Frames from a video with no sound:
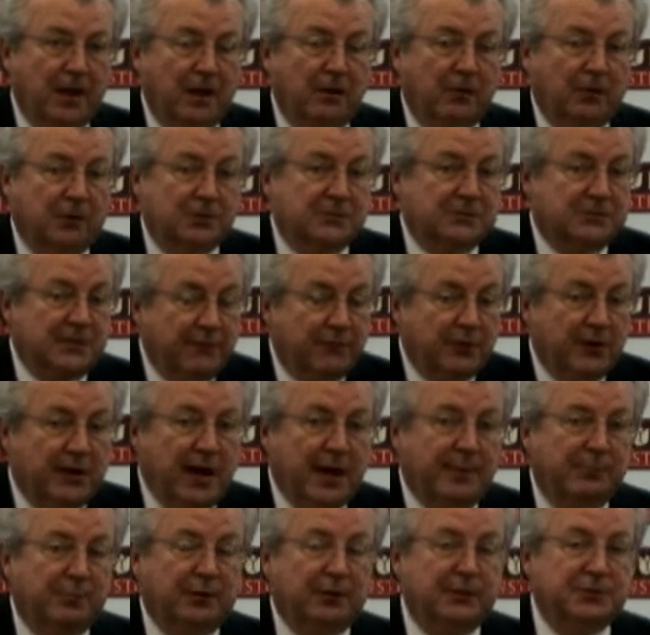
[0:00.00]
On
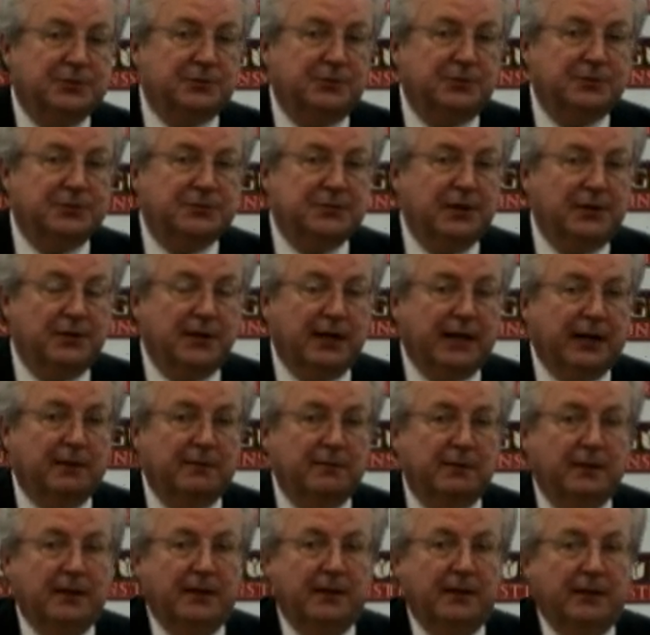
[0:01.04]
Stephanopoulos on Sunday,
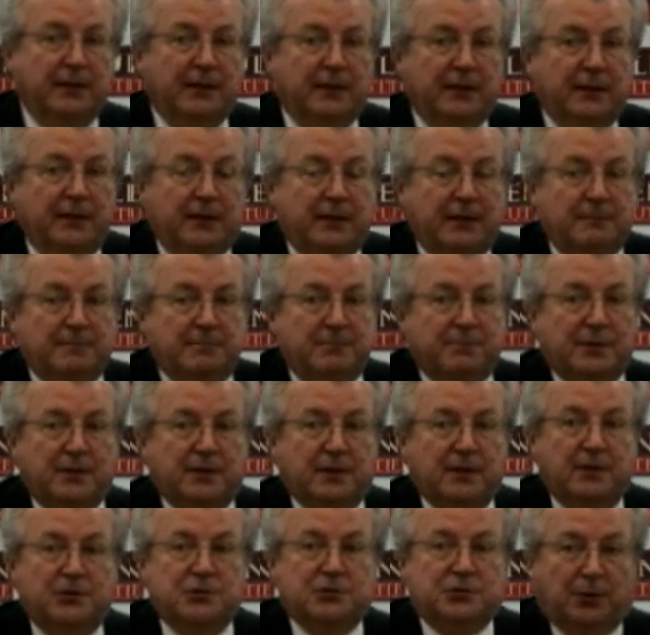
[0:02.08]

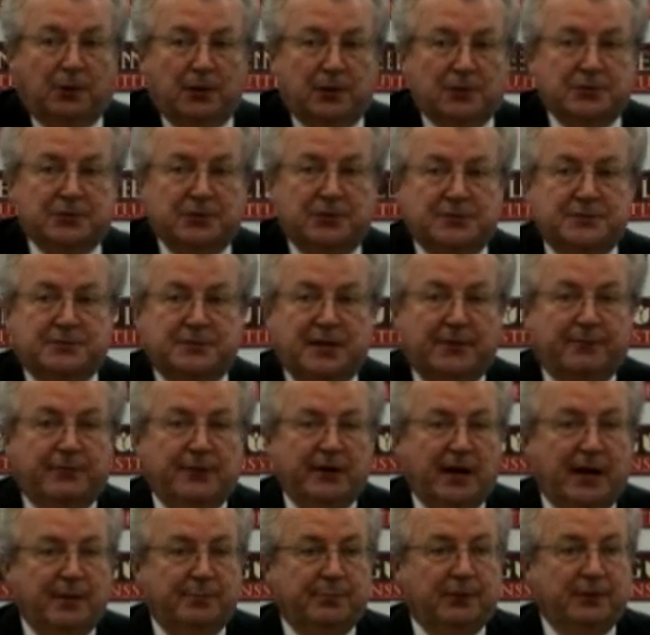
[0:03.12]
George
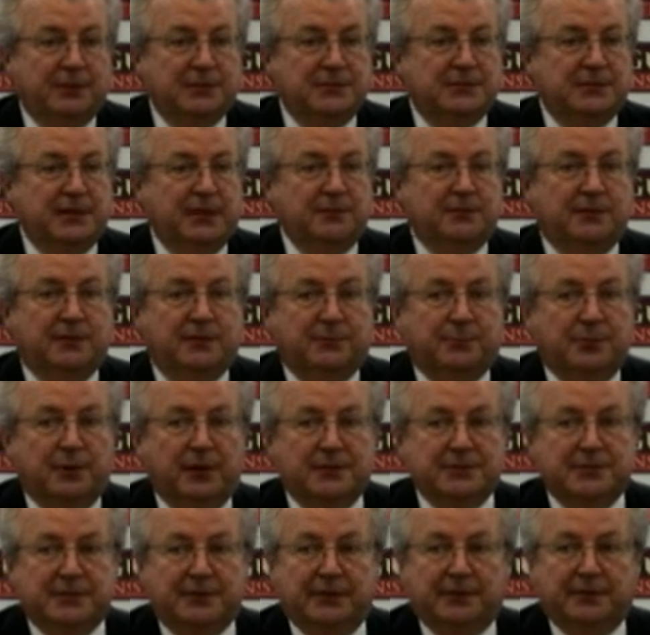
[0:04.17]
Stephanopoulos said to the
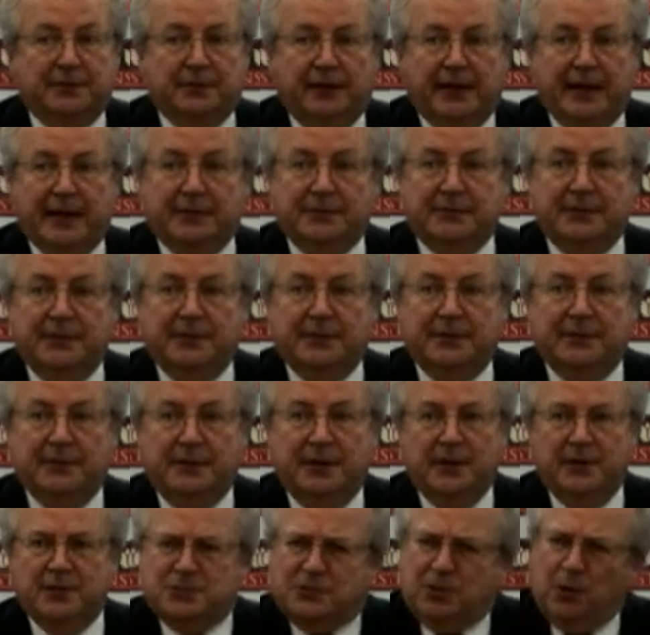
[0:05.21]
president-elect,
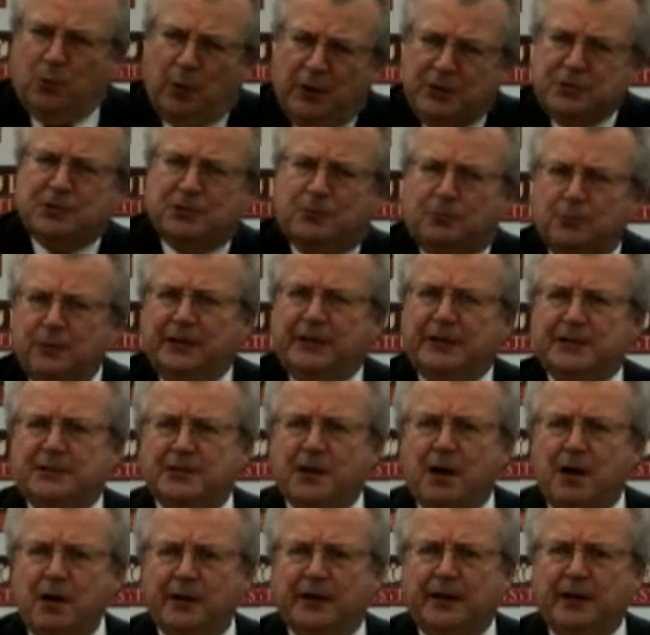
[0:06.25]
"So what you're really
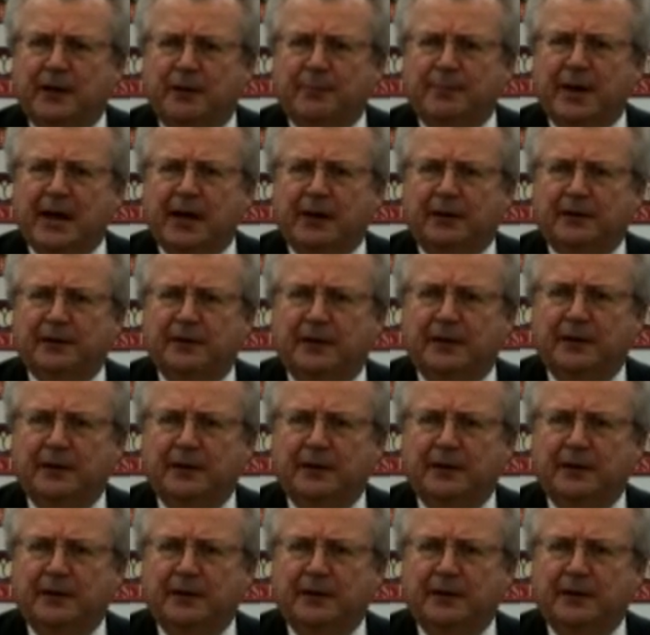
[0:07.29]
talking about